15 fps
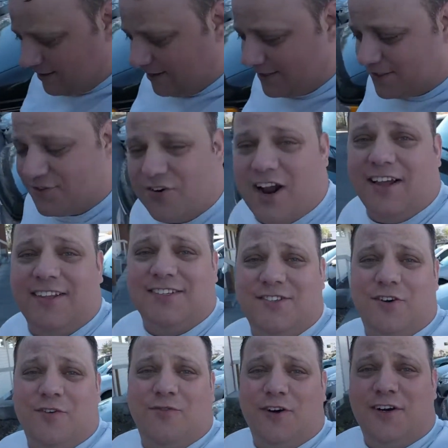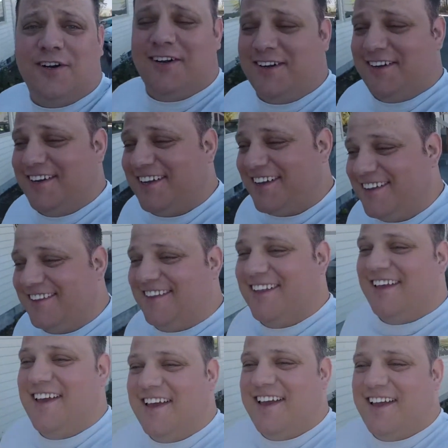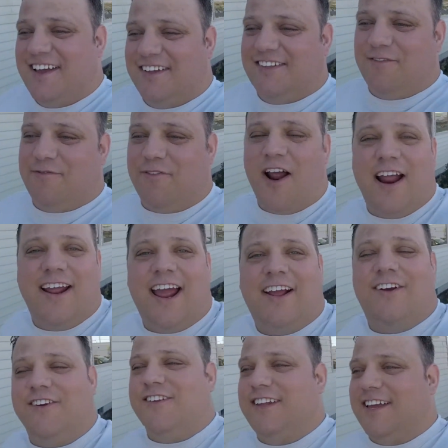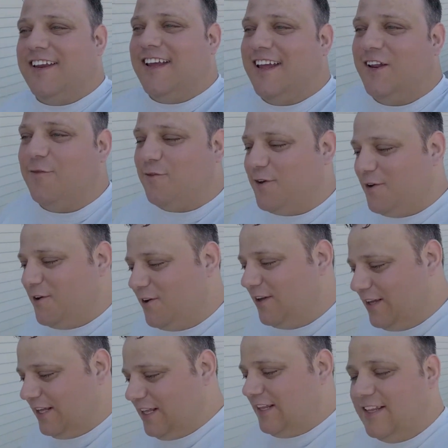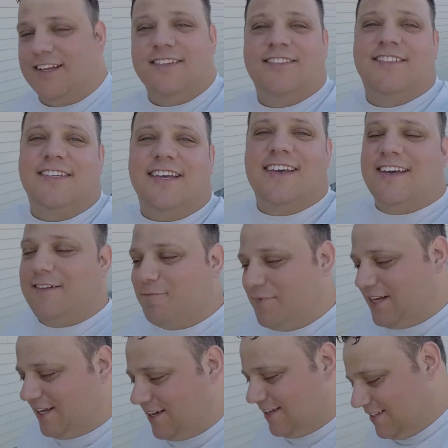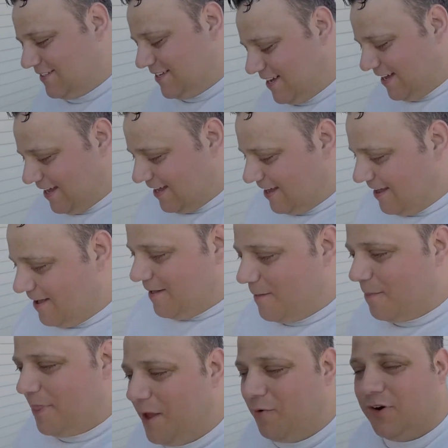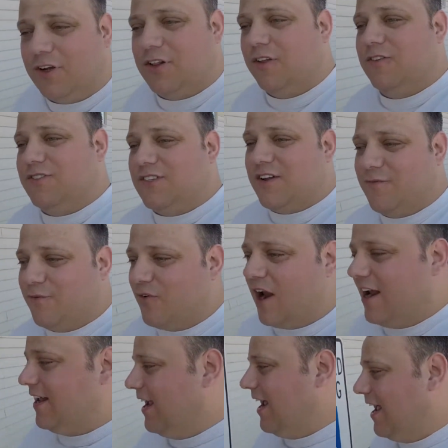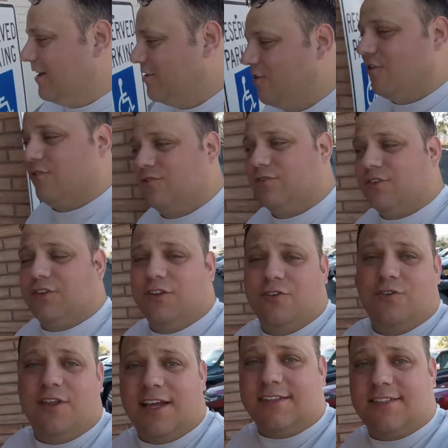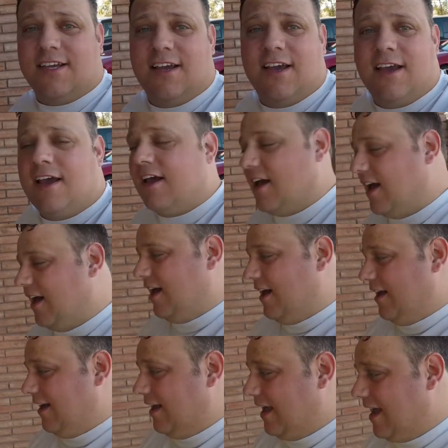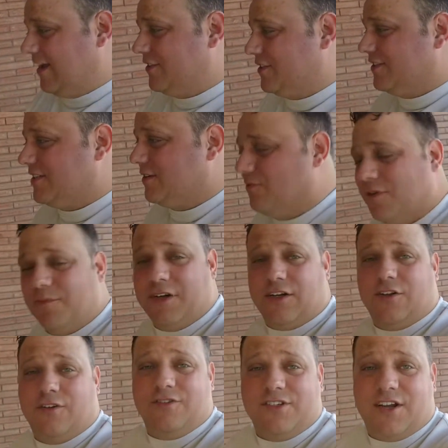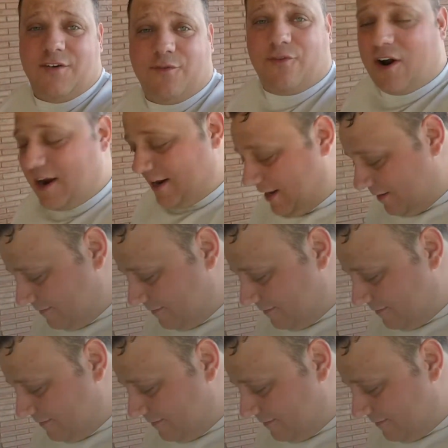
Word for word: Let's try this over. Friday I couldn't get in, if you didn't see it, because they were closed on Friday. I had no clue that agency would be closed on a Friday.